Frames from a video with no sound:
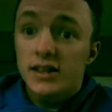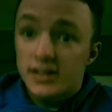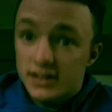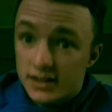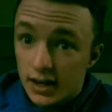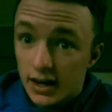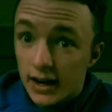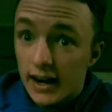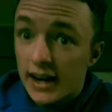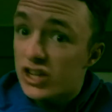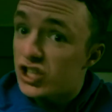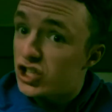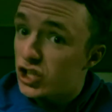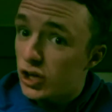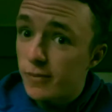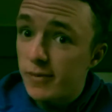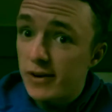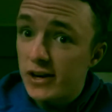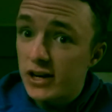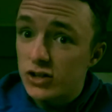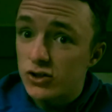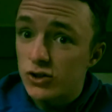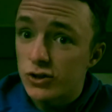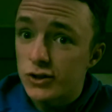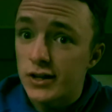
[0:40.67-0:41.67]
tonight should
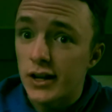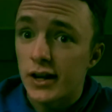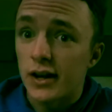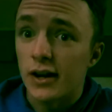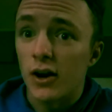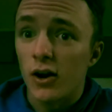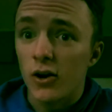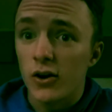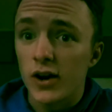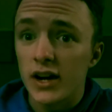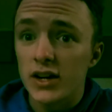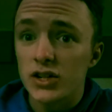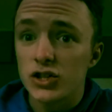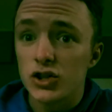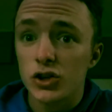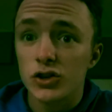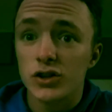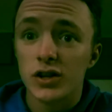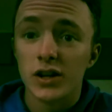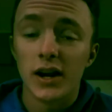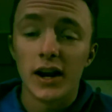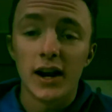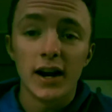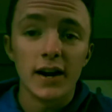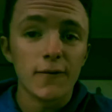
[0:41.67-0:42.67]
be interesting. Okay, so
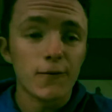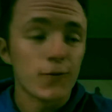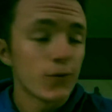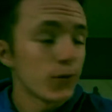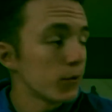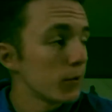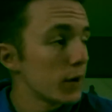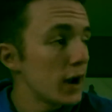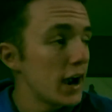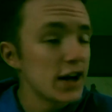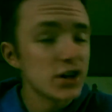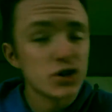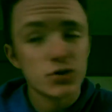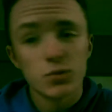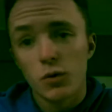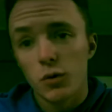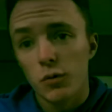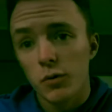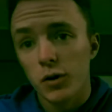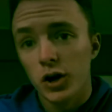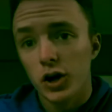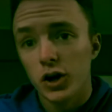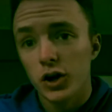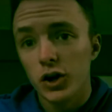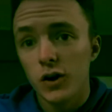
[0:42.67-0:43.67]
tonight for the reaction, what
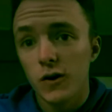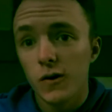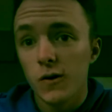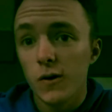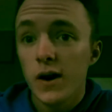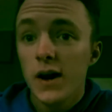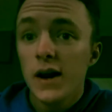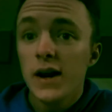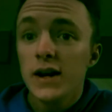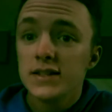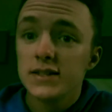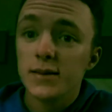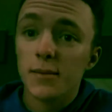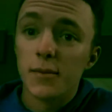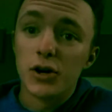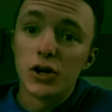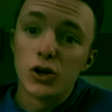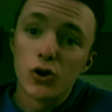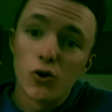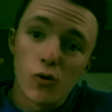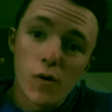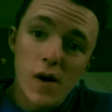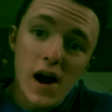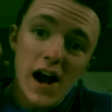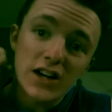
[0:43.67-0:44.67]
we're going to do is I'm going
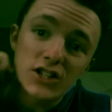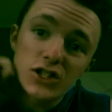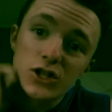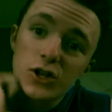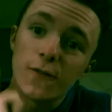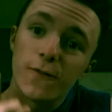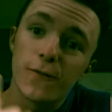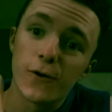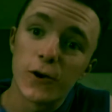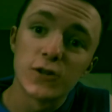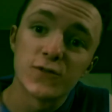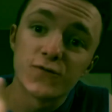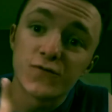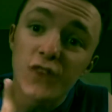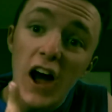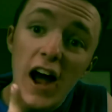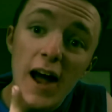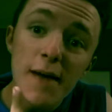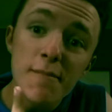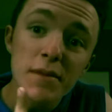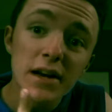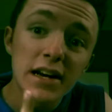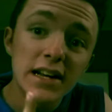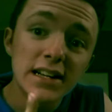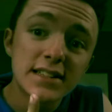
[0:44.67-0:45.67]
to do a reaction to the first
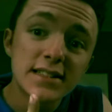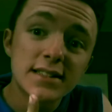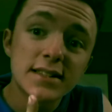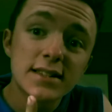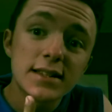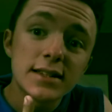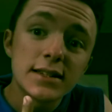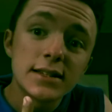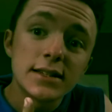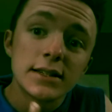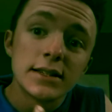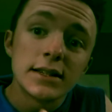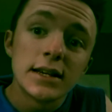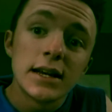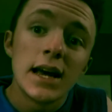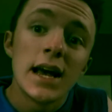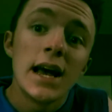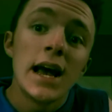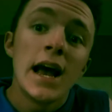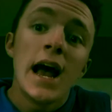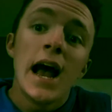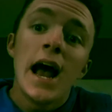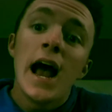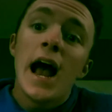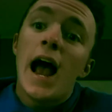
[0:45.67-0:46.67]
5 minutes
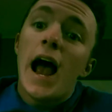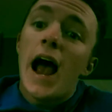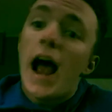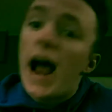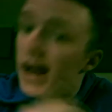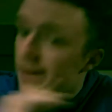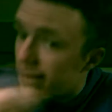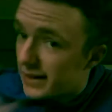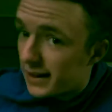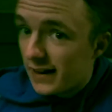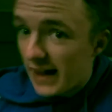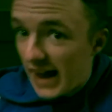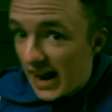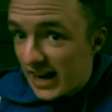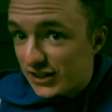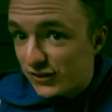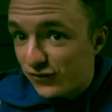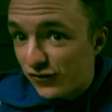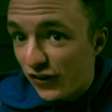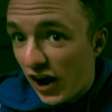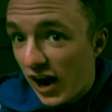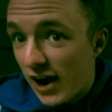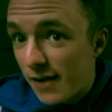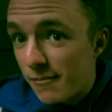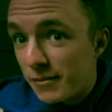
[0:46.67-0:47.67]
and the
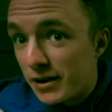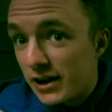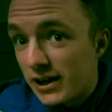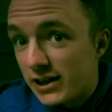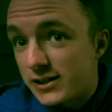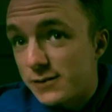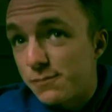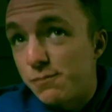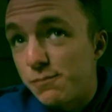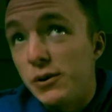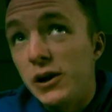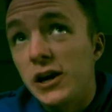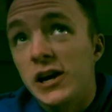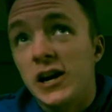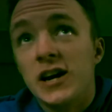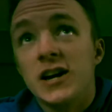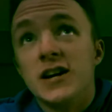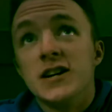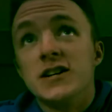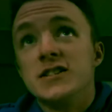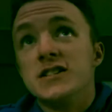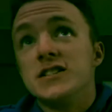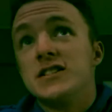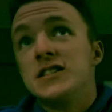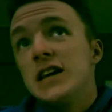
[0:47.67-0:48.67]
last 5 minutes,
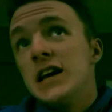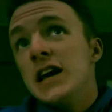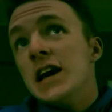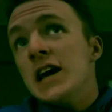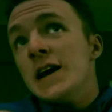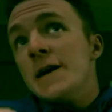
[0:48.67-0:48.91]
because